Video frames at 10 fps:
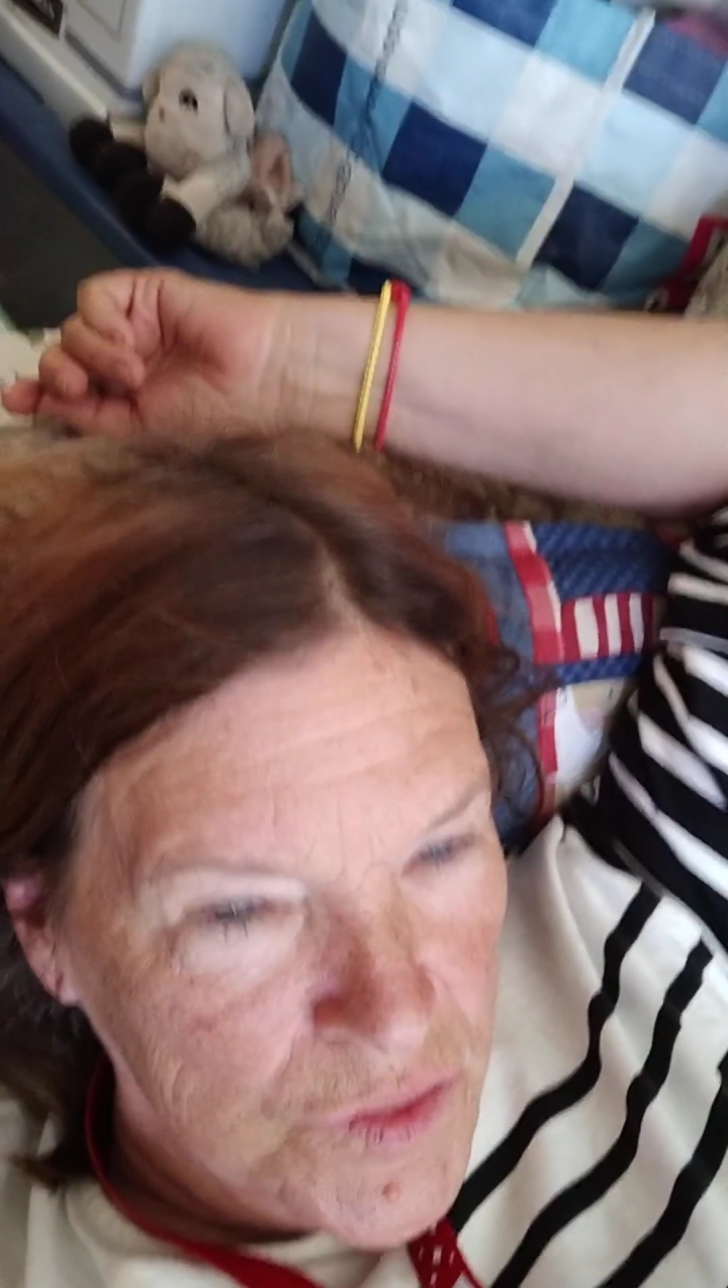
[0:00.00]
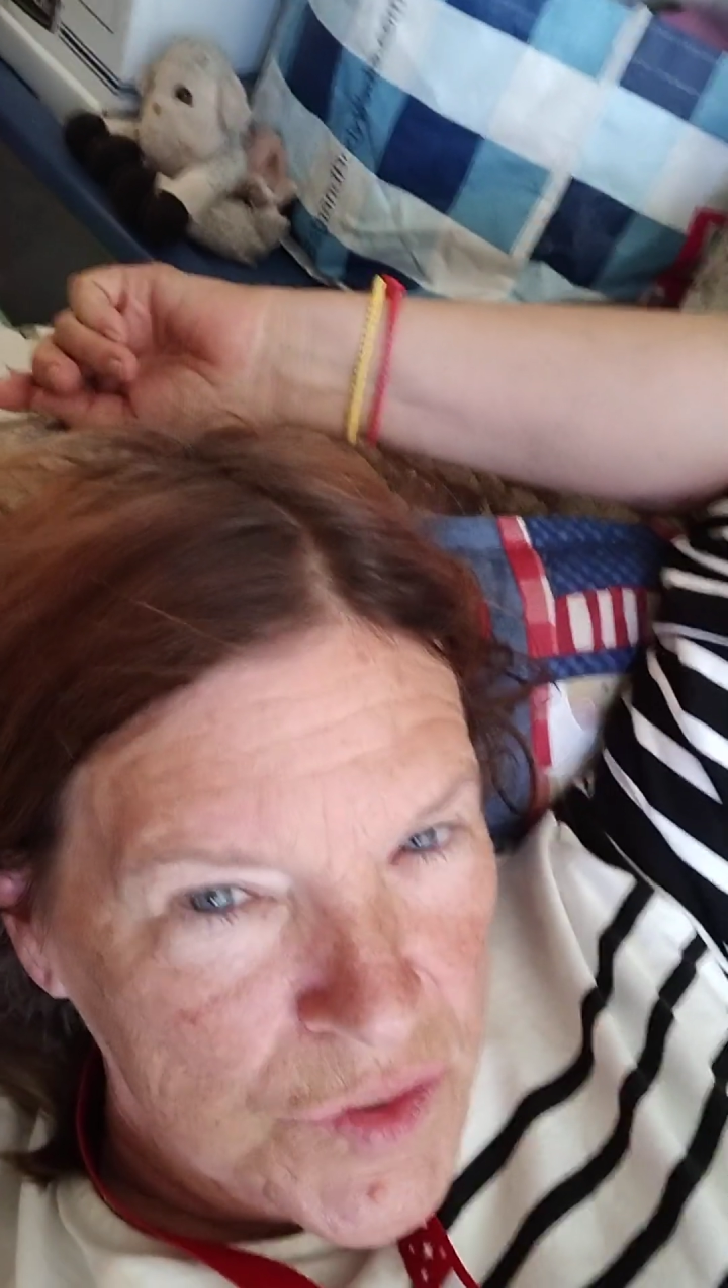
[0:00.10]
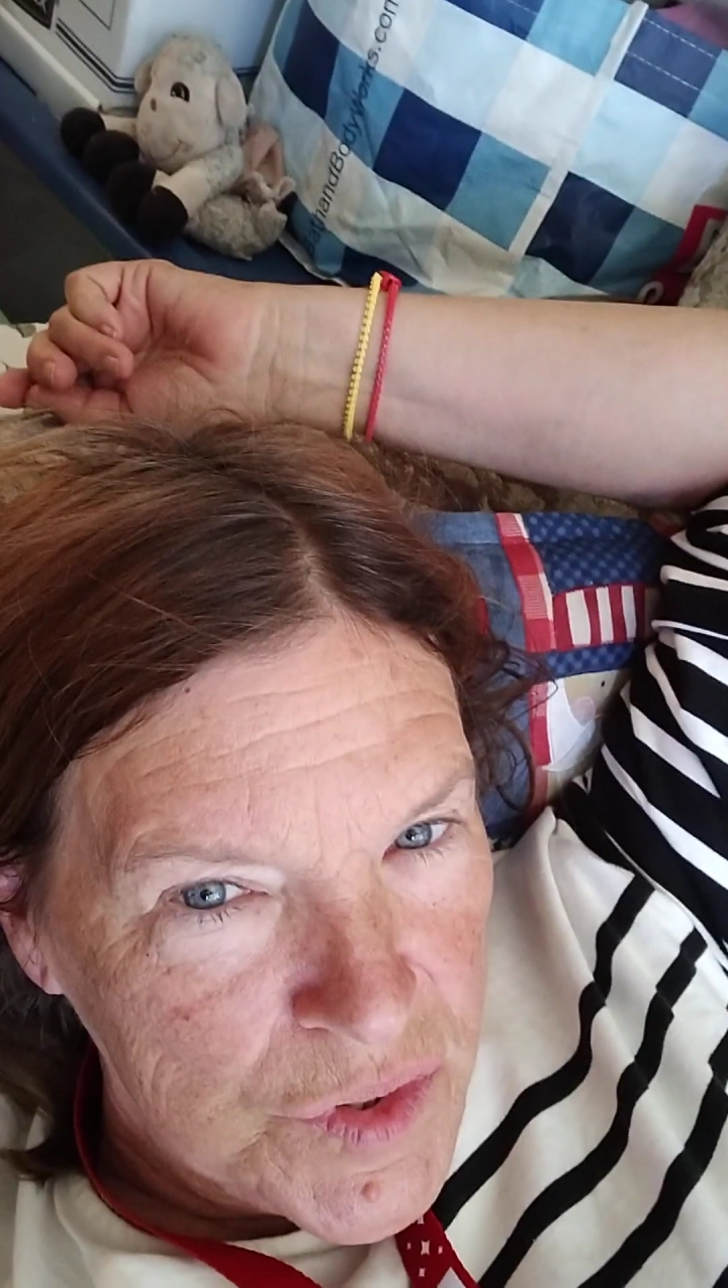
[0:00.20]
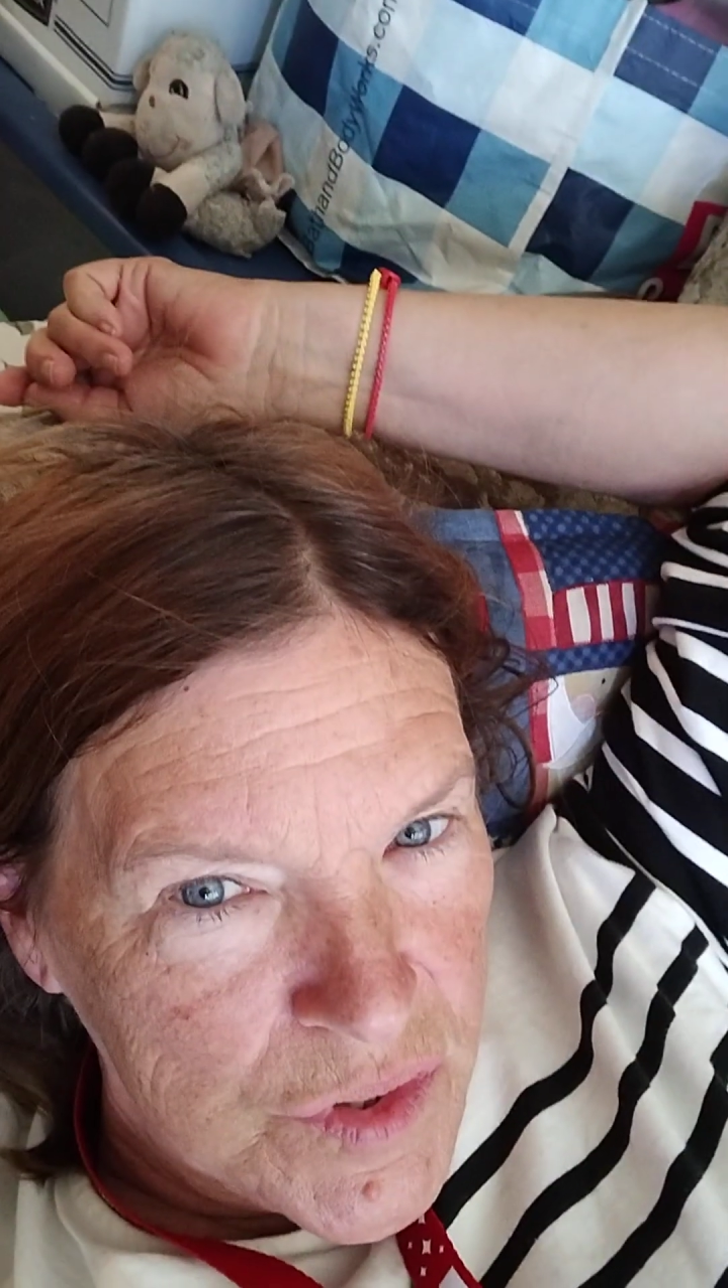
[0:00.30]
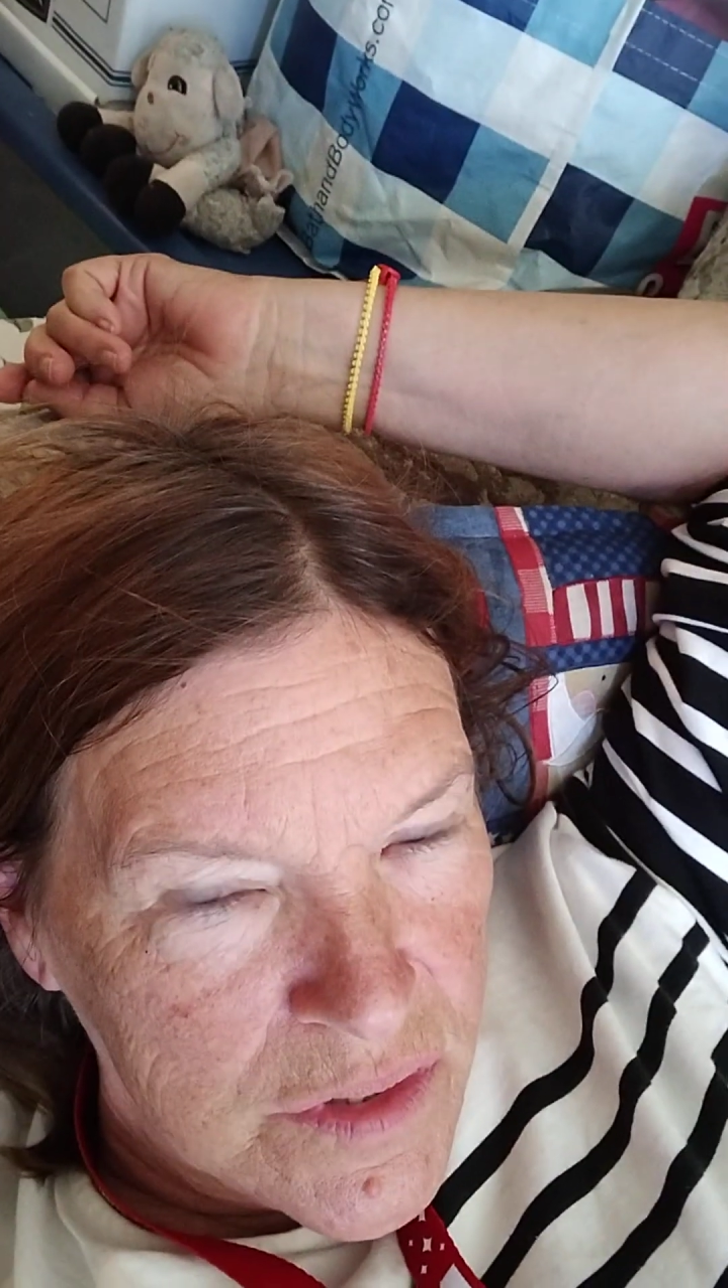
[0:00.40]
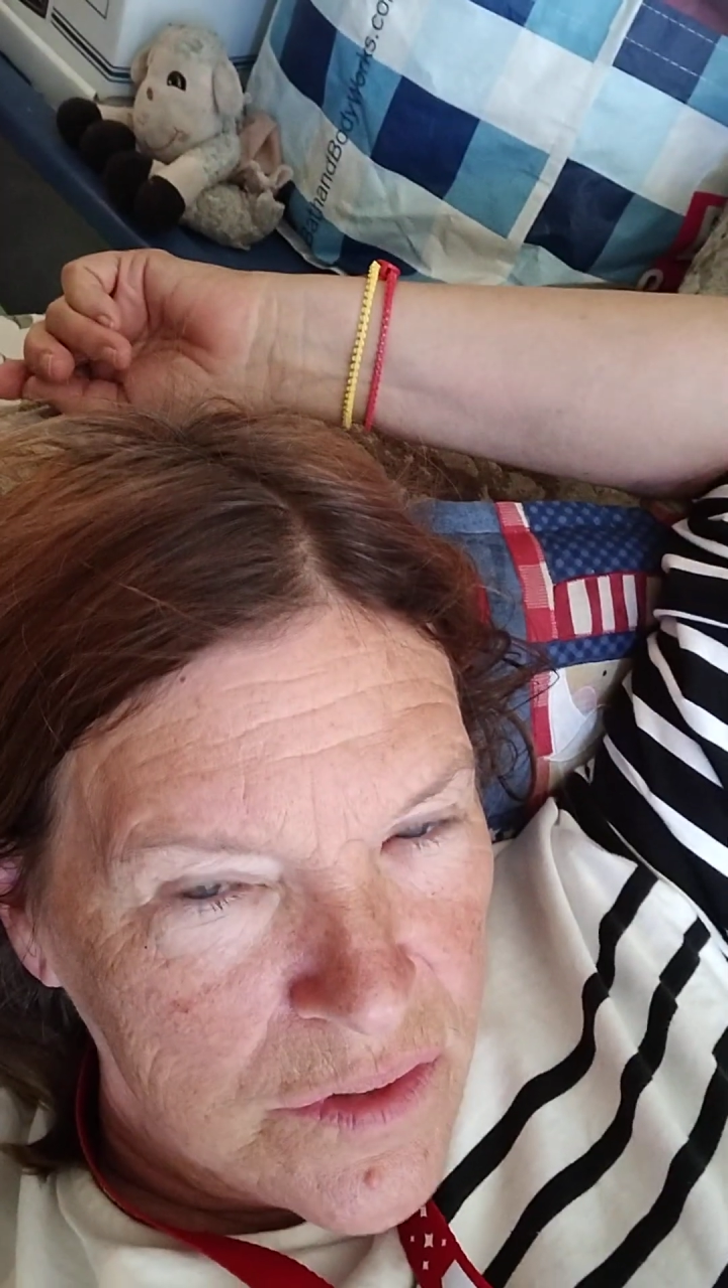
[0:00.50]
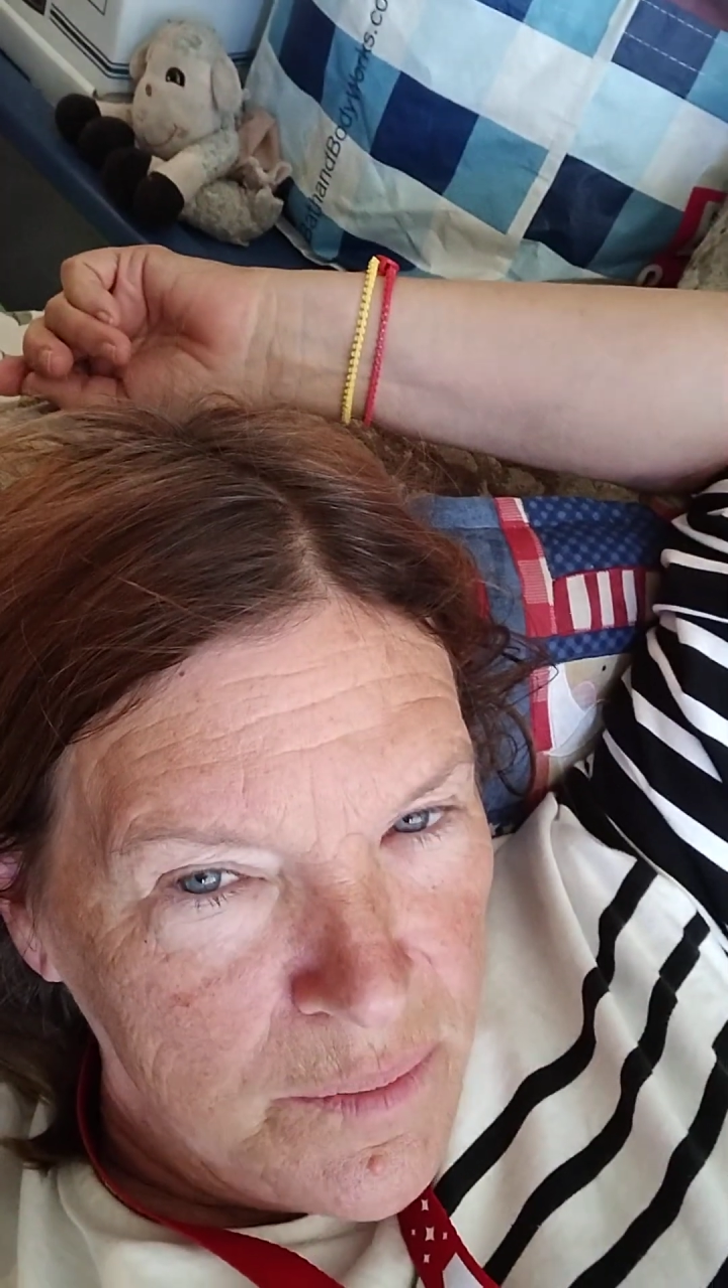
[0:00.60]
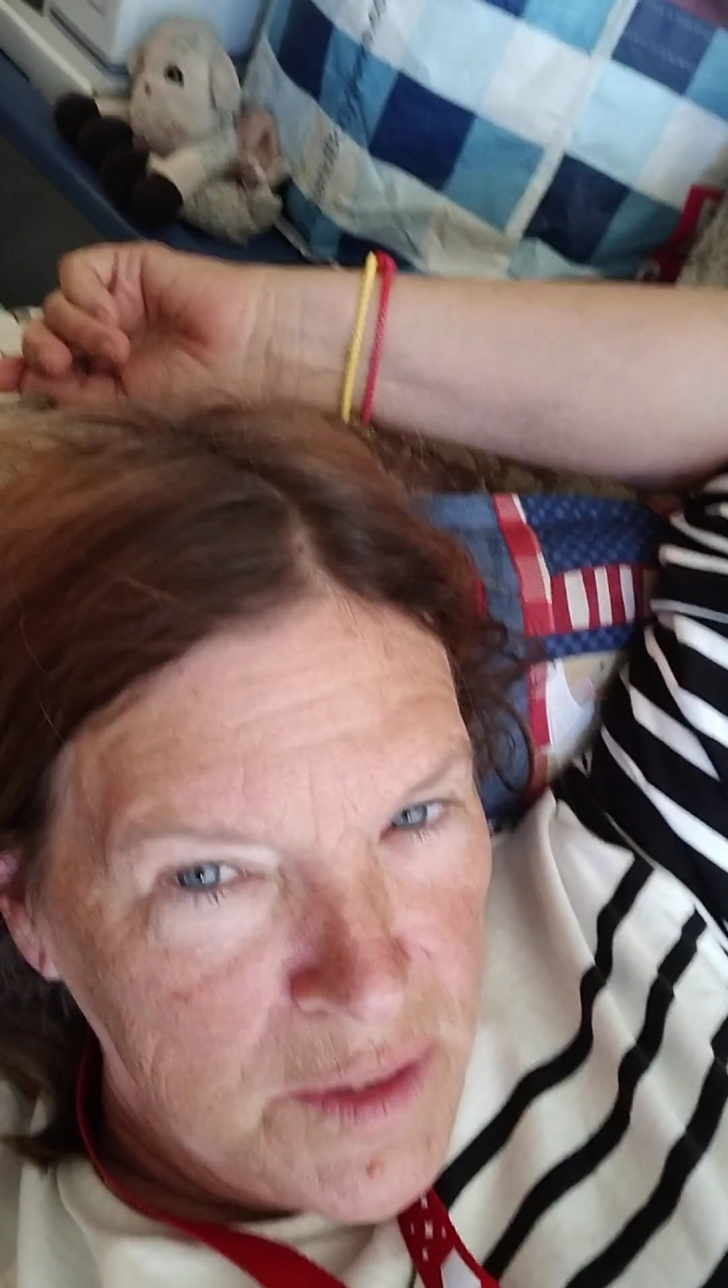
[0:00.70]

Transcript: are just so